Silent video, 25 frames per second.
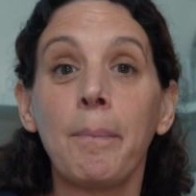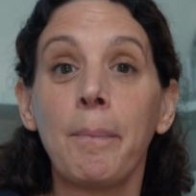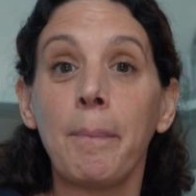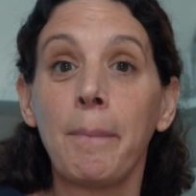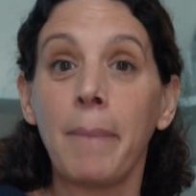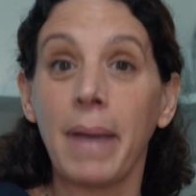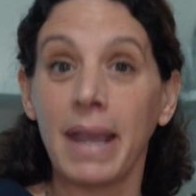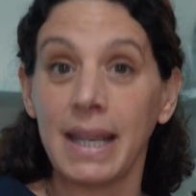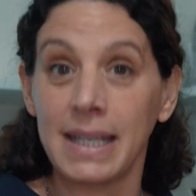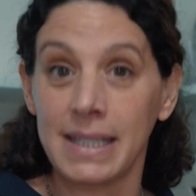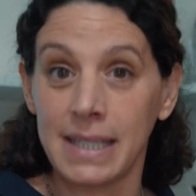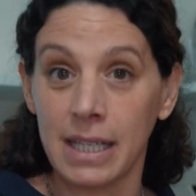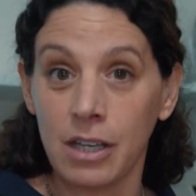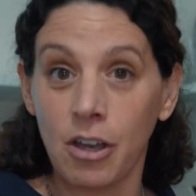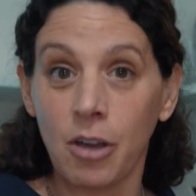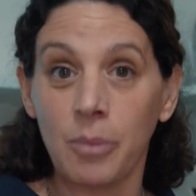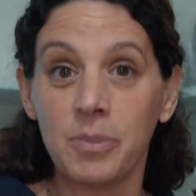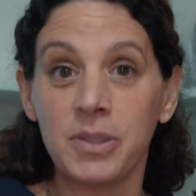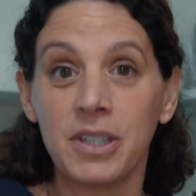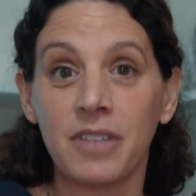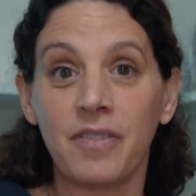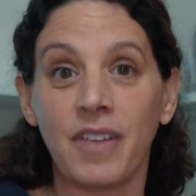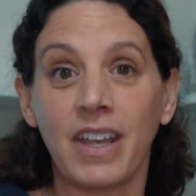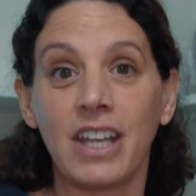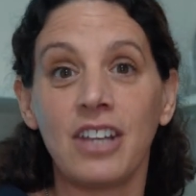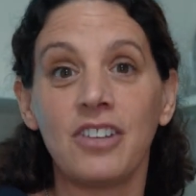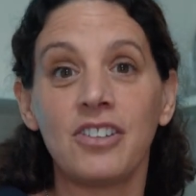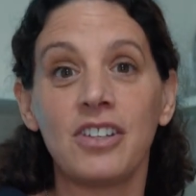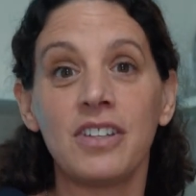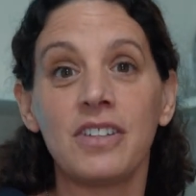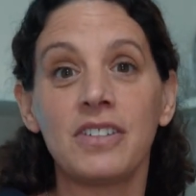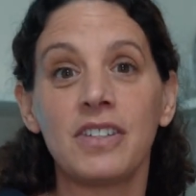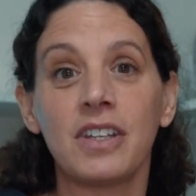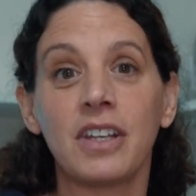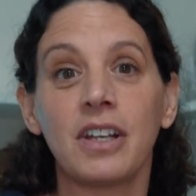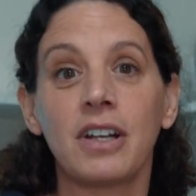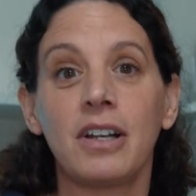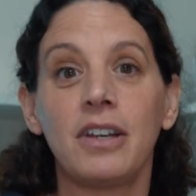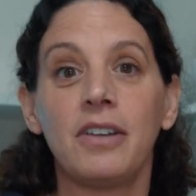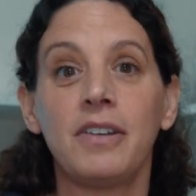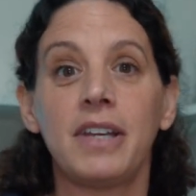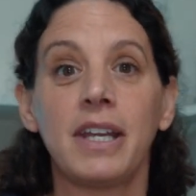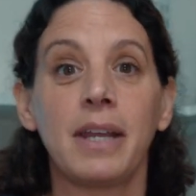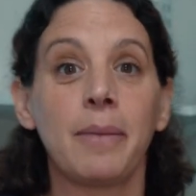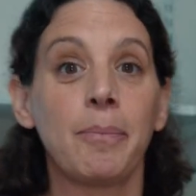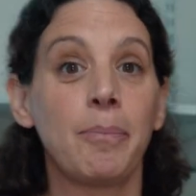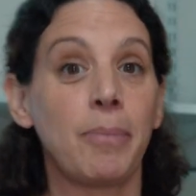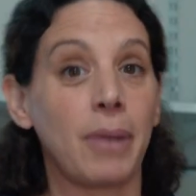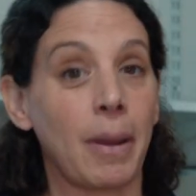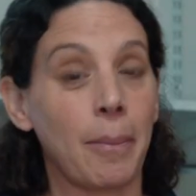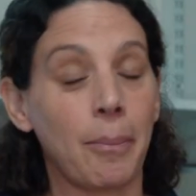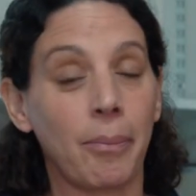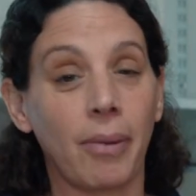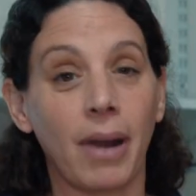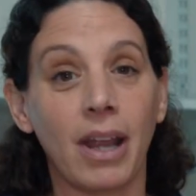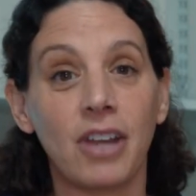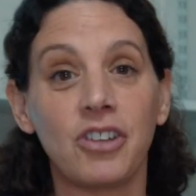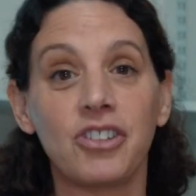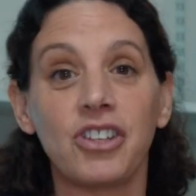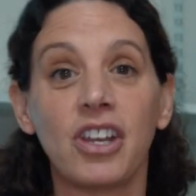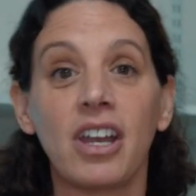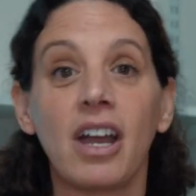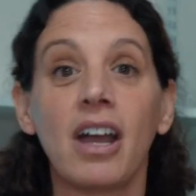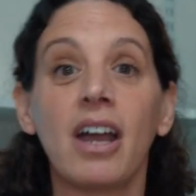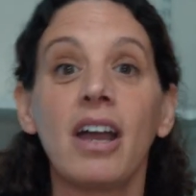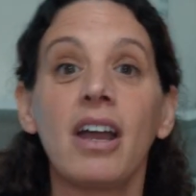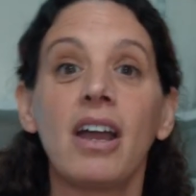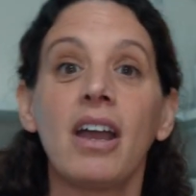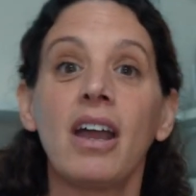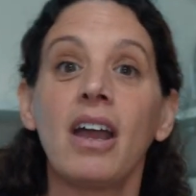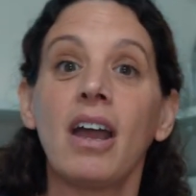basic observations including blood pressure,